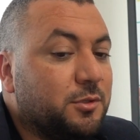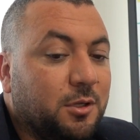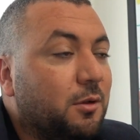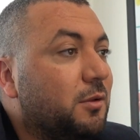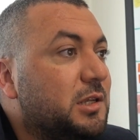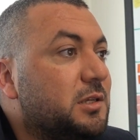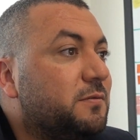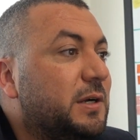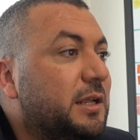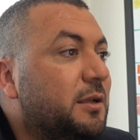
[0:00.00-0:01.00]
So this is
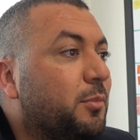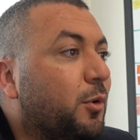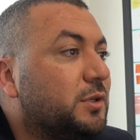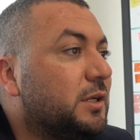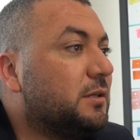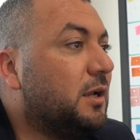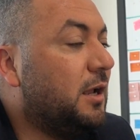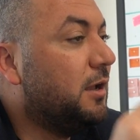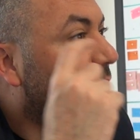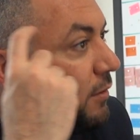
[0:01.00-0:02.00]
very important
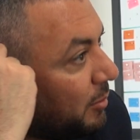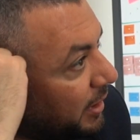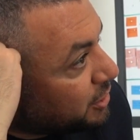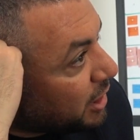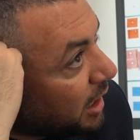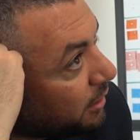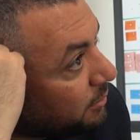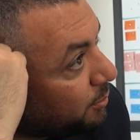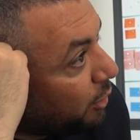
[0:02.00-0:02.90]
from HR